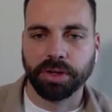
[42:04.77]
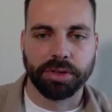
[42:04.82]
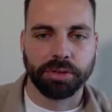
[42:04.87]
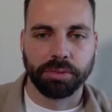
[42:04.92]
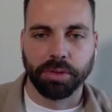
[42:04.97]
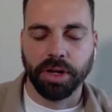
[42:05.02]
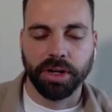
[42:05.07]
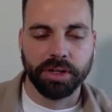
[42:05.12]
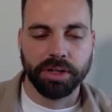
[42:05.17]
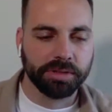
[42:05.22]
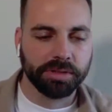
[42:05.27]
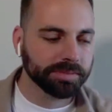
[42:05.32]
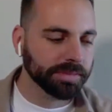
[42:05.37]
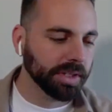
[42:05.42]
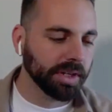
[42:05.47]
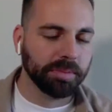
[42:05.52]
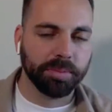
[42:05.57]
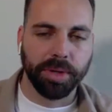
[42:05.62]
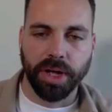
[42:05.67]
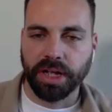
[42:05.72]
throughout,
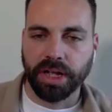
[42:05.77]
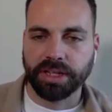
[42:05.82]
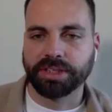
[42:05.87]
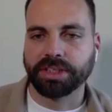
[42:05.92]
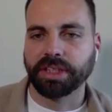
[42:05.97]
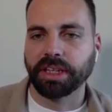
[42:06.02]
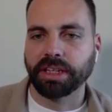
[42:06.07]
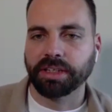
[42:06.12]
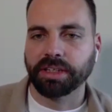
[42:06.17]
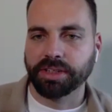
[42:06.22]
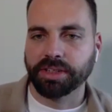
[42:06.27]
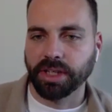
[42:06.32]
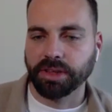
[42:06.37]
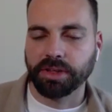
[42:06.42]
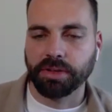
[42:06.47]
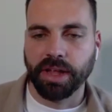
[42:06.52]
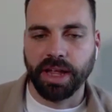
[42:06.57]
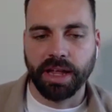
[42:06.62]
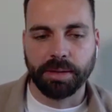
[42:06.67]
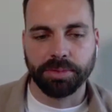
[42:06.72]
Boston,
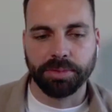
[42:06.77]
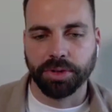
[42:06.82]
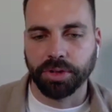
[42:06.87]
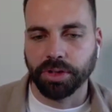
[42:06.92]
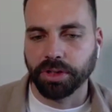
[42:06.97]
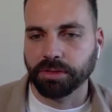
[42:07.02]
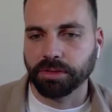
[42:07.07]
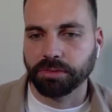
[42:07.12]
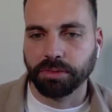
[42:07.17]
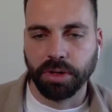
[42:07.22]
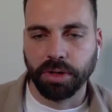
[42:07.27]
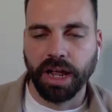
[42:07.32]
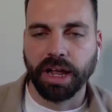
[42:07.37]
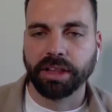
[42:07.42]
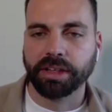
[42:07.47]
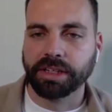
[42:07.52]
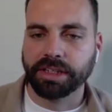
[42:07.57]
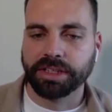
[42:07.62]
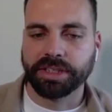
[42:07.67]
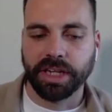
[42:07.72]
Southern New Hampshire, Rhode
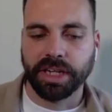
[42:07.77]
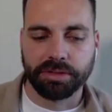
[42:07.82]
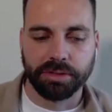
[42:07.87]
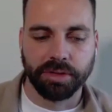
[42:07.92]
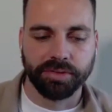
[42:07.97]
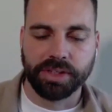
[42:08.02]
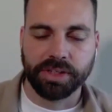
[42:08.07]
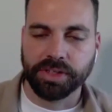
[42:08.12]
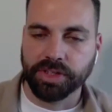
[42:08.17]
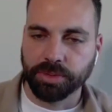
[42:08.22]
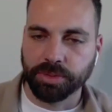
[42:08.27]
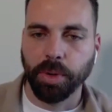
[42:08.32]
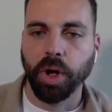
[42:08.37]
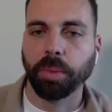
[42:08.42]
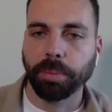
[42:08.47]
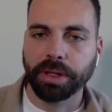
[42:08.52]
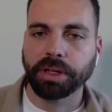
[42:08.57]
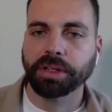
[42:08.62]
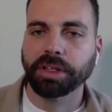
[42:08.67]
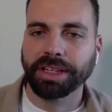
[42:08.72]
Island, et cetera, of these small
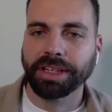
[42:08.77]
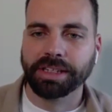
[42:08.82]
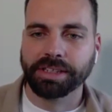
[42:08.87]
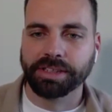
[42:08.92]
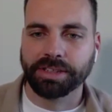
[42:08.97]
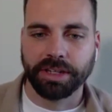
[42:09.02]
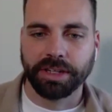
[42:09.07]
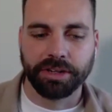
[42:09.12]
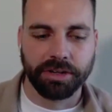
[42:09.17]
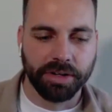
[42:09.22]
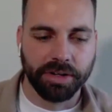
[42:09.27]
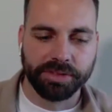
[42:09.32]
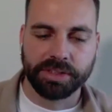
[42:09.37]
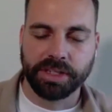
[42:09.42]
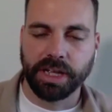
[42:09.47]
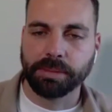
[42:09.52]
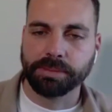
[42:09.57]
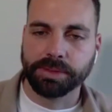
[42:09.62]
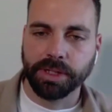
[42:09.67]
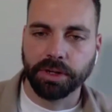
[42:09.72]
buildings that are
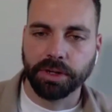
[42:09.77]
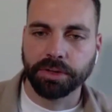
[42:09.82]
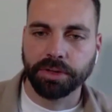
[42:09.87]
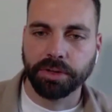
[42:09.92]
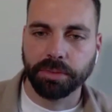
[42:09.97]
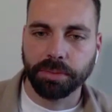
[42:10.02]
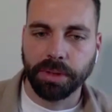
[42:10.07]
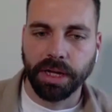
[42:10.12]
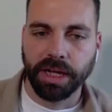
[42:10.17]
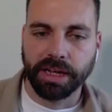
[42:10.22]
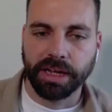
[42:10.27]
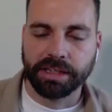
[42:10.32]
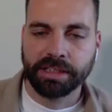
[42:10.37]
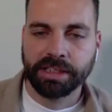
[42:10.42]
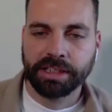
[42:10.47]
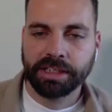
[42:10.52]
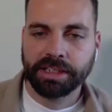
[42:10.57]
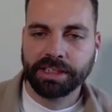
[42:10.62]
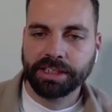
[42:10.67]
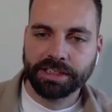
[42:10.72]
oftentimes owned by
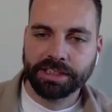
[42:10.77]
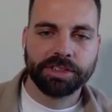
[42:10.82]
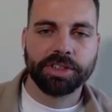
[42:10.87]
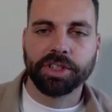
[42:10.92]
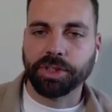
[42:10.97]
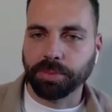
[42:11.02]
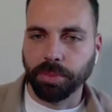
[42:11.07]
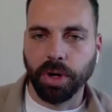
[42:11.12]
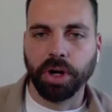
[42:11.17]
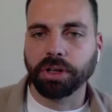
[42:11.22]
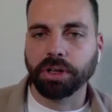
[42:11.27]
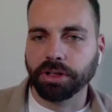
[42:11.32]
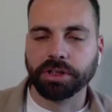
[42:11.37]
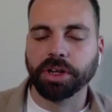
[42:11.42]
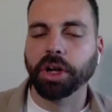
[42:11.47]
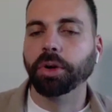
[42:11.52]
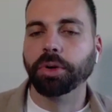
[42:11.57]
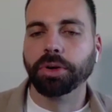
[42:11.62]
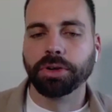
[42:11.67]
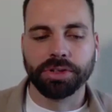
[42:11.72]

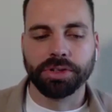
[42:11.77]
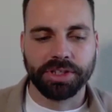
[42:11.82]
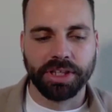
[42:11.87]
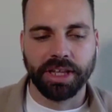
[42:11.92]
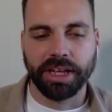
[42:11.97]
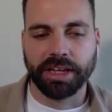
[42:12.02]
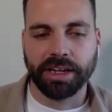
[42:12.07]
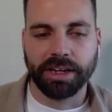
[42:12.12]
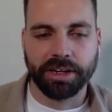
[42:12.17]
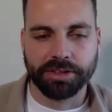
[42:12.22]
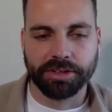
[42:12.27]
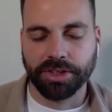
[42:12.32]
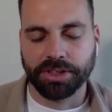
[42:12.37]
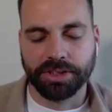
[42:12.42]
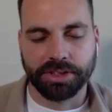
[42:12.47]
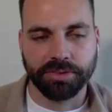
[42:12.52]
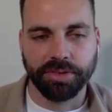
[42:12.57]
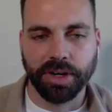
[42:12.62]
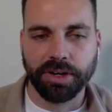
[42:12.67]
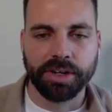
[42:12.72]
smaller owners that are
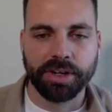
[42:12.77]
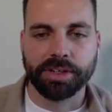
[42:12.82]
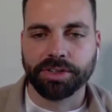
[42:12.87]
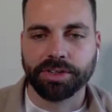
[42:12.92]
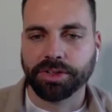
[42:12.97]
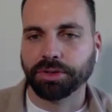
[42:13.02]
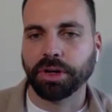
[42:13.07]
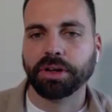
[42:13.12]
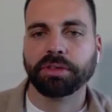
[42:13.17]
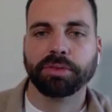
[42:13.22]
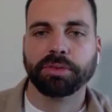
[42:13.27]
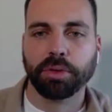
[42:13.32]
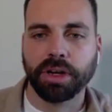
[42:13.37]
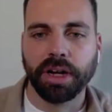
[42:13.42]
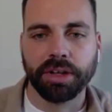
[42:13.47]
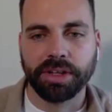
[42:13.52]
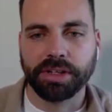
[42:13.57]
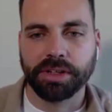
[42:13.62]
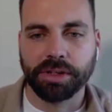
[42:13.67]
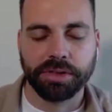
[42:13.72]
just very straightforward in
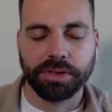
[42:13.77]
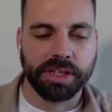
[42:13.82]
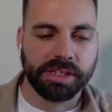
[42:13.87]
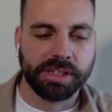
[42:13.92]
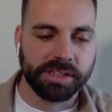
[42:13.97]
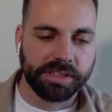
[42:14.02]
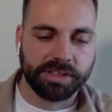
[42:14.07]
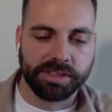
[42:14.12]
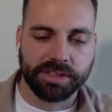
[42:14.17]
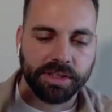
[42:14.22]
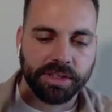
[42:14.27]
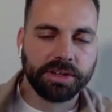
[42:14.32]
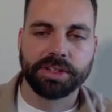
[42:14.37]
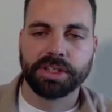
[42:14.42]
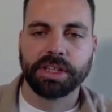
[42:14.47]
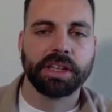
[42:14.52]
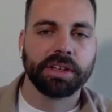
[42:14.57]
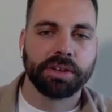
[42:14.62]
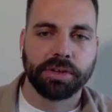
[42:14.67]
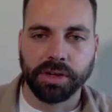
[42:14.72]
how they do things. It's here's
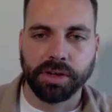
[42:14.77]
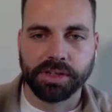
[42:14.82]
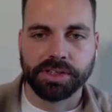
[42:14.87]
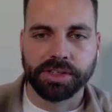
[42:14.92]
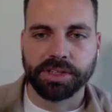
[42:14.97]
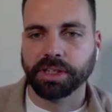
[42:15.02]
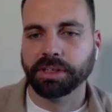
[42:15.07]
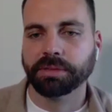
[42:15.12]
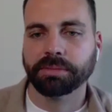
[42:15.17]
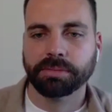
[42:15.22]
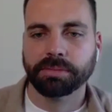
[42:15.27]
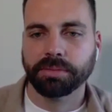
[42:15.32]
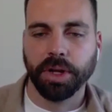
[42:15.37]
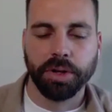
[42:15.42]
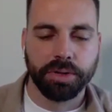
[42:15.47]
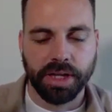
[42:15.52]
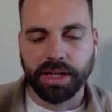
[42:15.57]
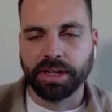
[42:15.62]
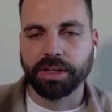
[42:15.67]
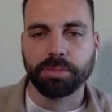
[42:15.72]
the increase, and
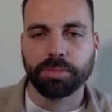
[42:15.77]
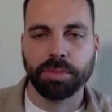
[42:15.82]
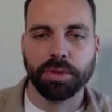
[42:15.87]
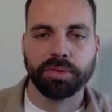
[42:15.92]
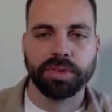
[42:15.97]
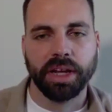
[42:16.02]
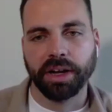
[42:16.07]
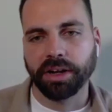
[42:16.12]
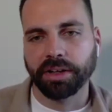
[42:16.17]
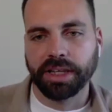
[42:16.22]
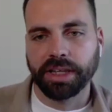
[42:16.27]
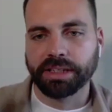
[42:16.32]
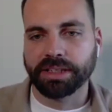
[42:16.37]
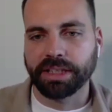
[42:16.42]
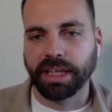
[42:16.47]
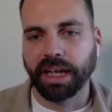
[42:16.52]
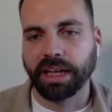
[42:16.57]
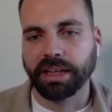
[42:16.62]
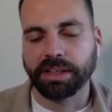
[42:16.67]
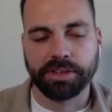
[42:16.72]
okay, you moved out, and that's
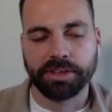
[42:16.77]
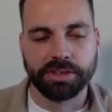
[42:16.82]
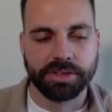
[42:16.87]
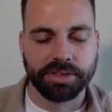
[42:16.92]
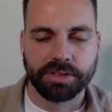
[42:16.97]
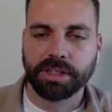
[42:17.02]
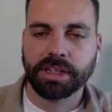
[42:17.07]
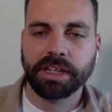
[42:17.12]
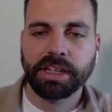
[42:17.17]
that. And there's